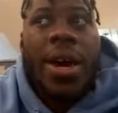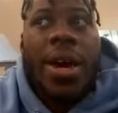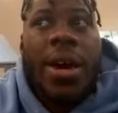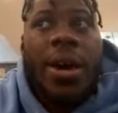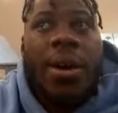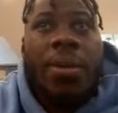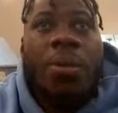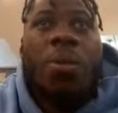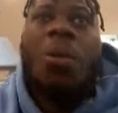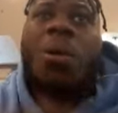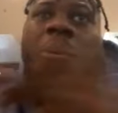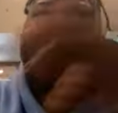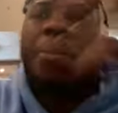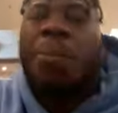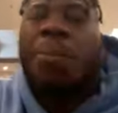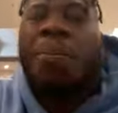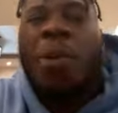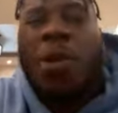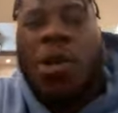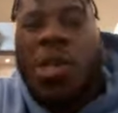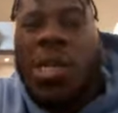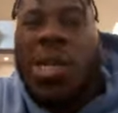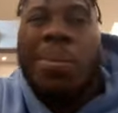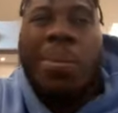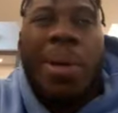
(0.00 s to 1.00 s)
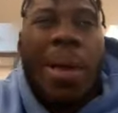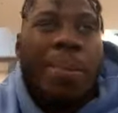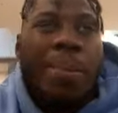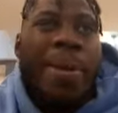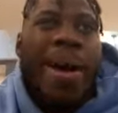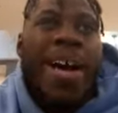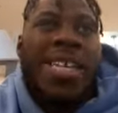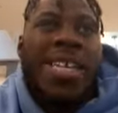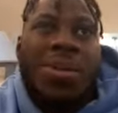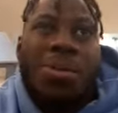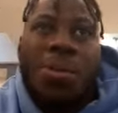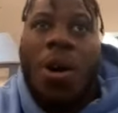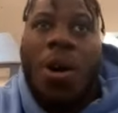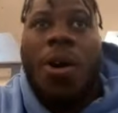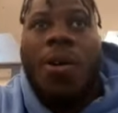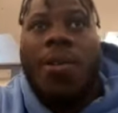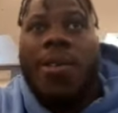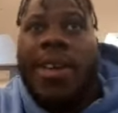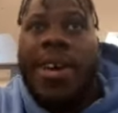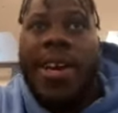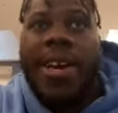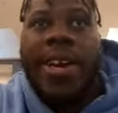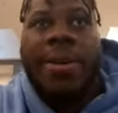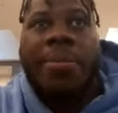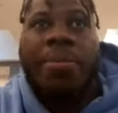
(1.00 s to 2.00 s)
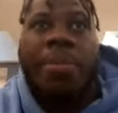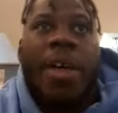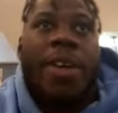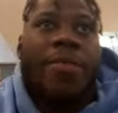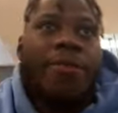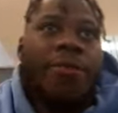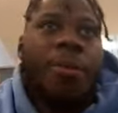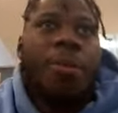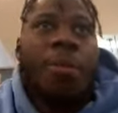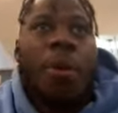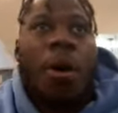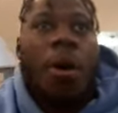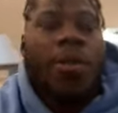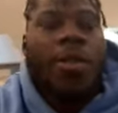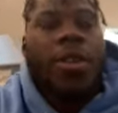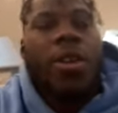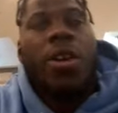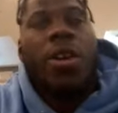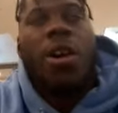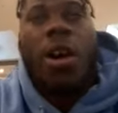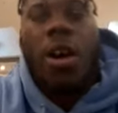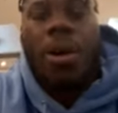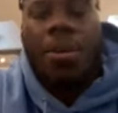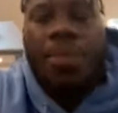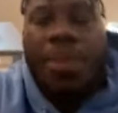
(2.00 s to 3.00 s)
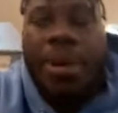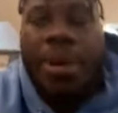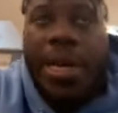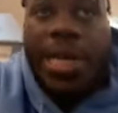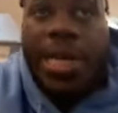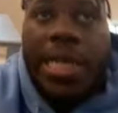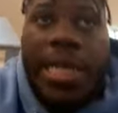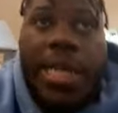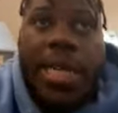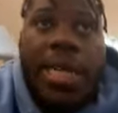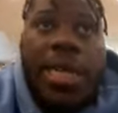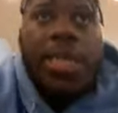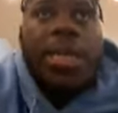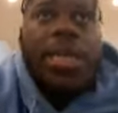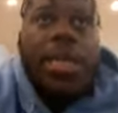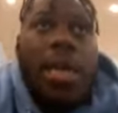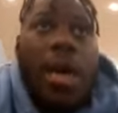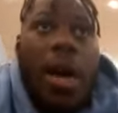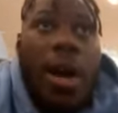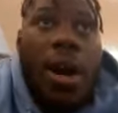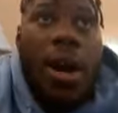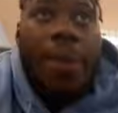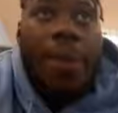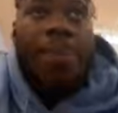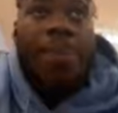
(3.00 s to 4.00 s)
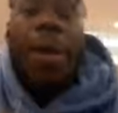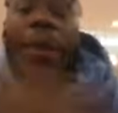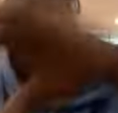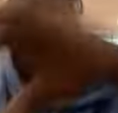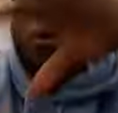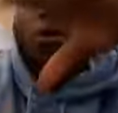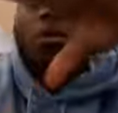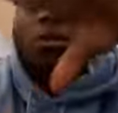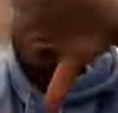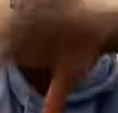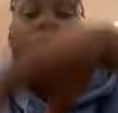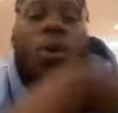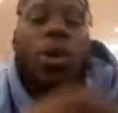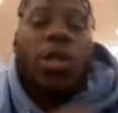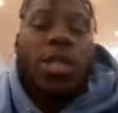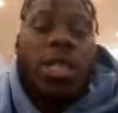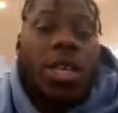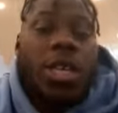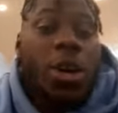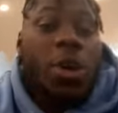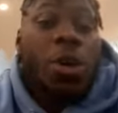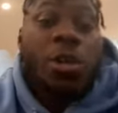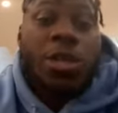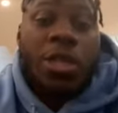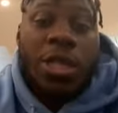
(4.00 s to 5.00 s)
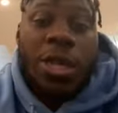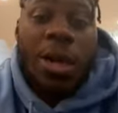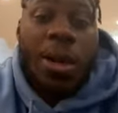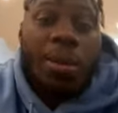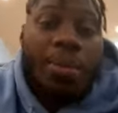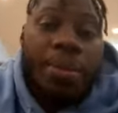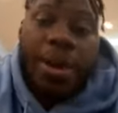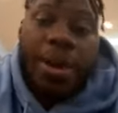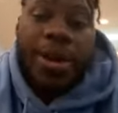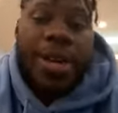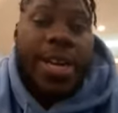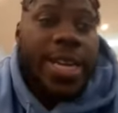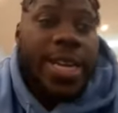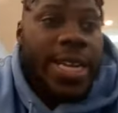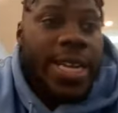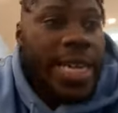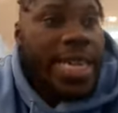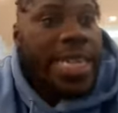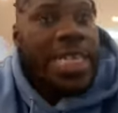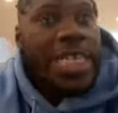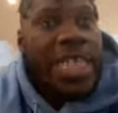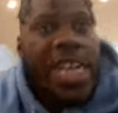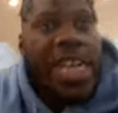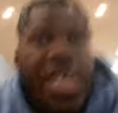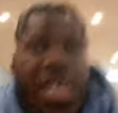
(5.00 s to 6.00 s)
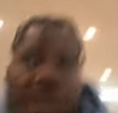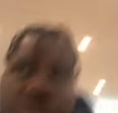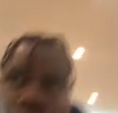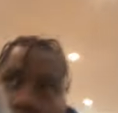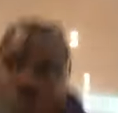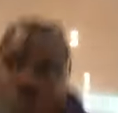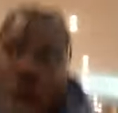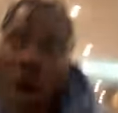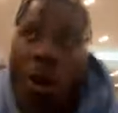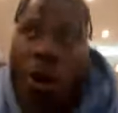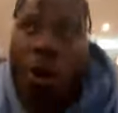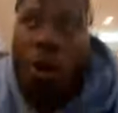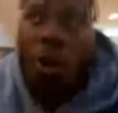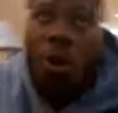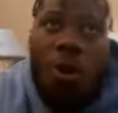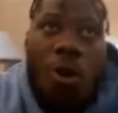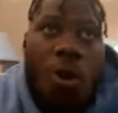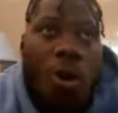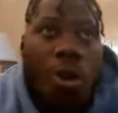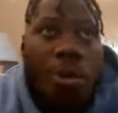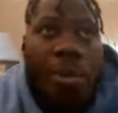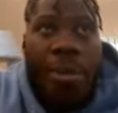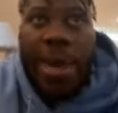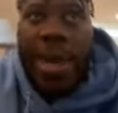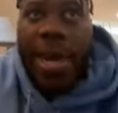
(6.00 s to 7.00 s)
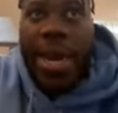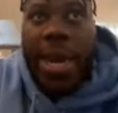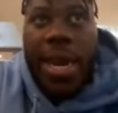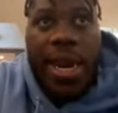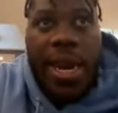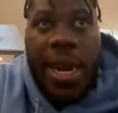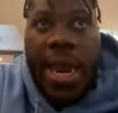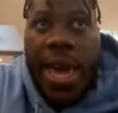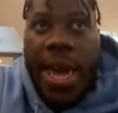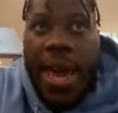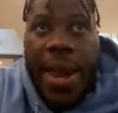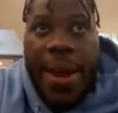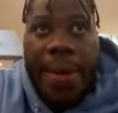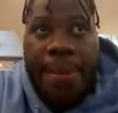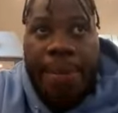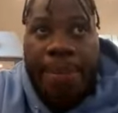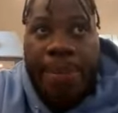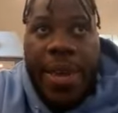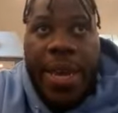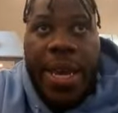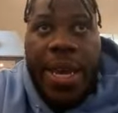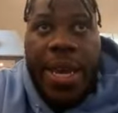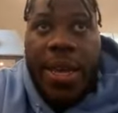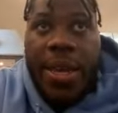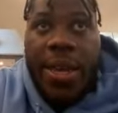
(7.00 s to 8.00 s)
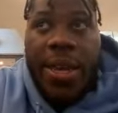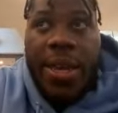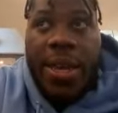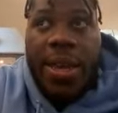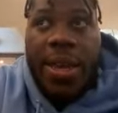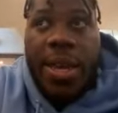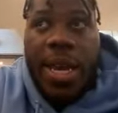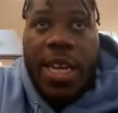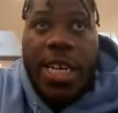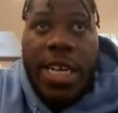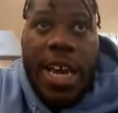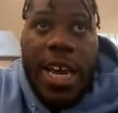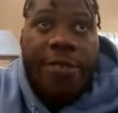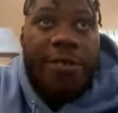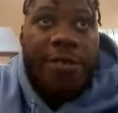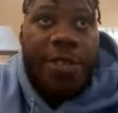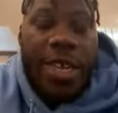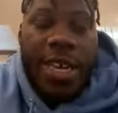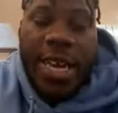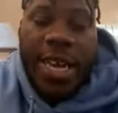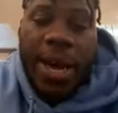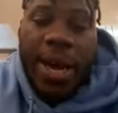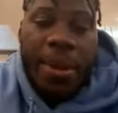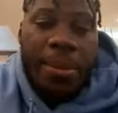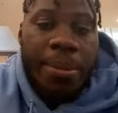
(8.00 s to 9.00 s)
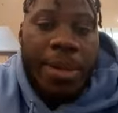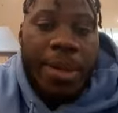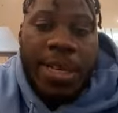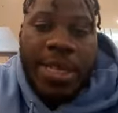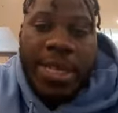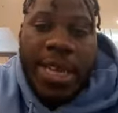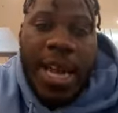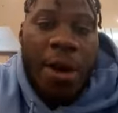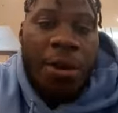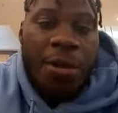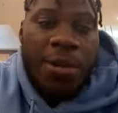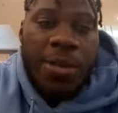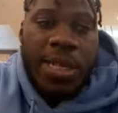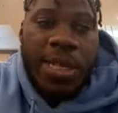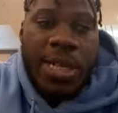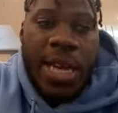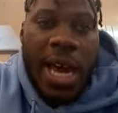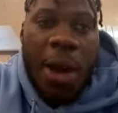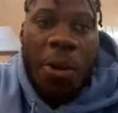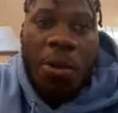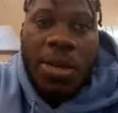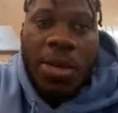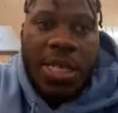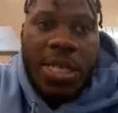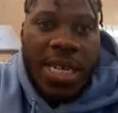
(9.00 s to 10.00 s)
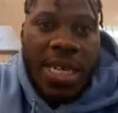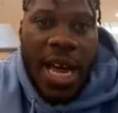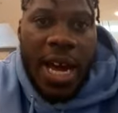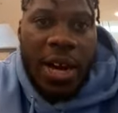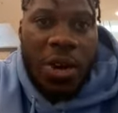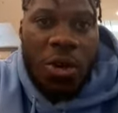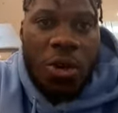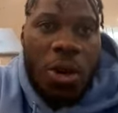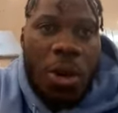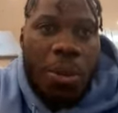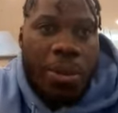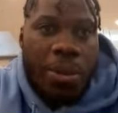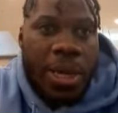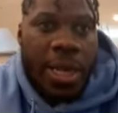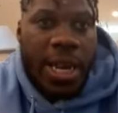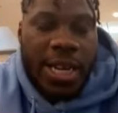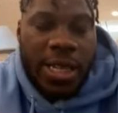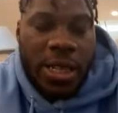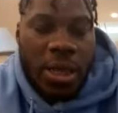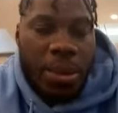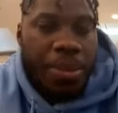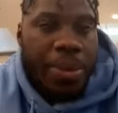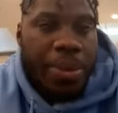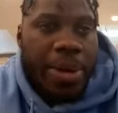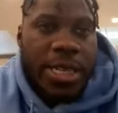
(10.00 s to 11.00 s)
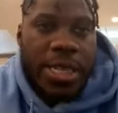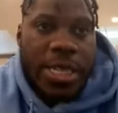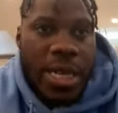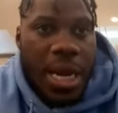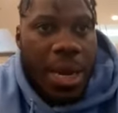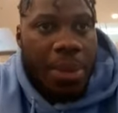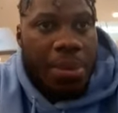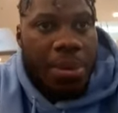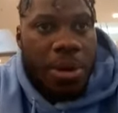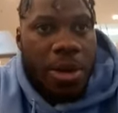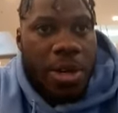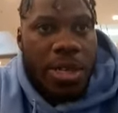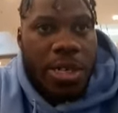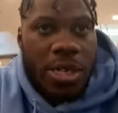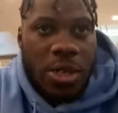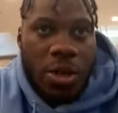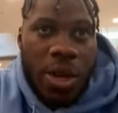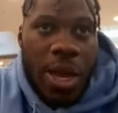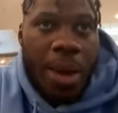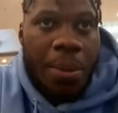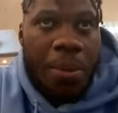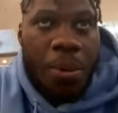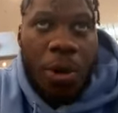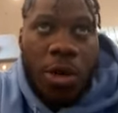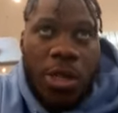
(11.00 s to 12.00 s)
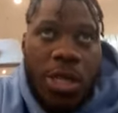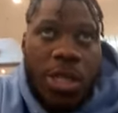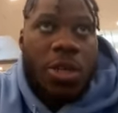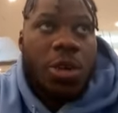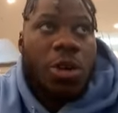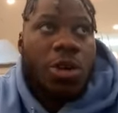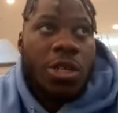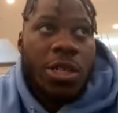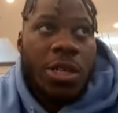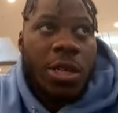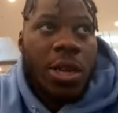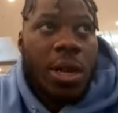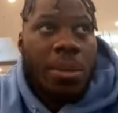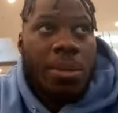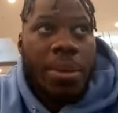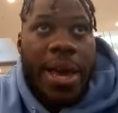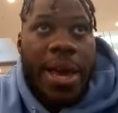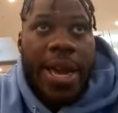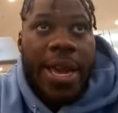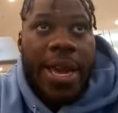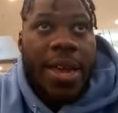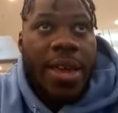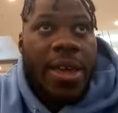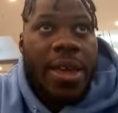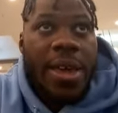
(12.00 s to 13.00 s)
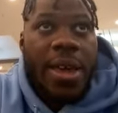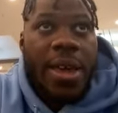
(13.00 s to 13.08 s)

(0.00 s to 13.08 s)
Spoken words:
We mostly play basketball there and play football in the yard, but they built the Boys and Girls Club there, and it changed my whole, man. Like, it definitely kept, because I wouldn't say I grew up in like the best neighborhood, so that Boys and Girls Club, like,